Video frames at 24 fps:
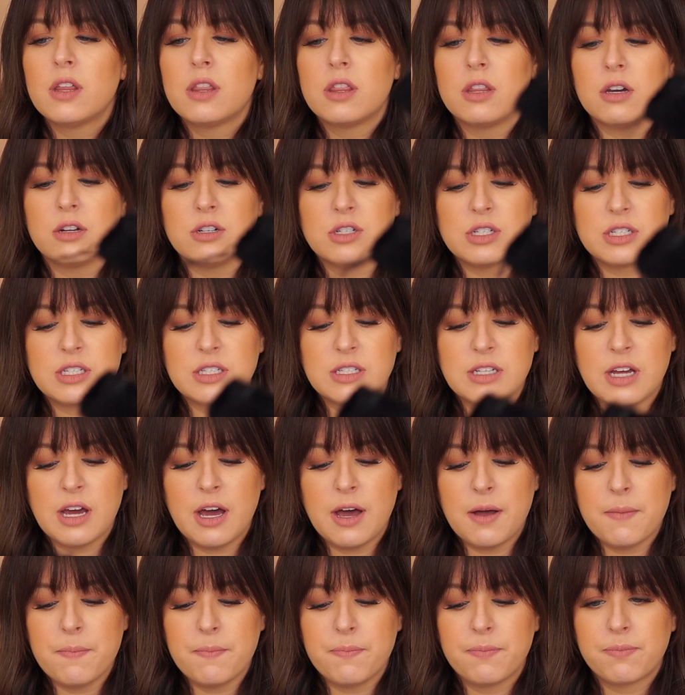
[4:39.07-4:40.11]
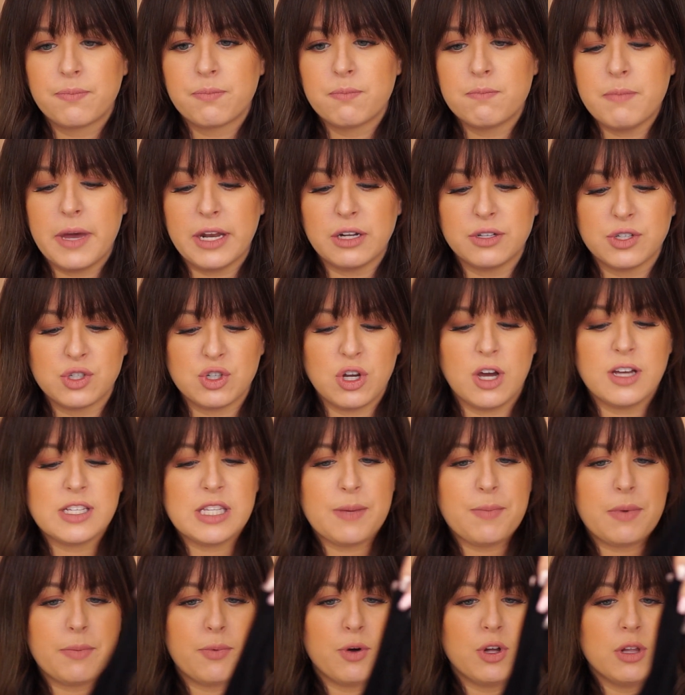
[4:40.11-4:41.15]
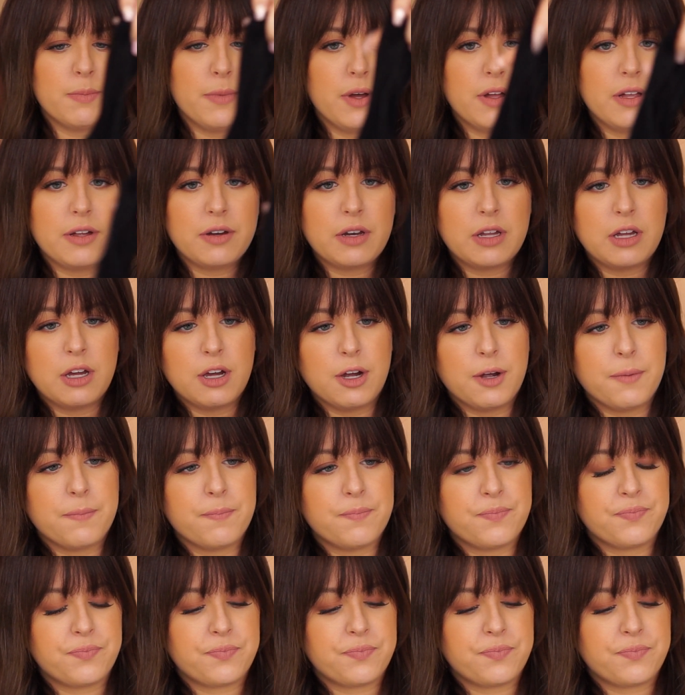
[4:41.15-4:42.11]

They're just metal straws. Let me pull them out of here.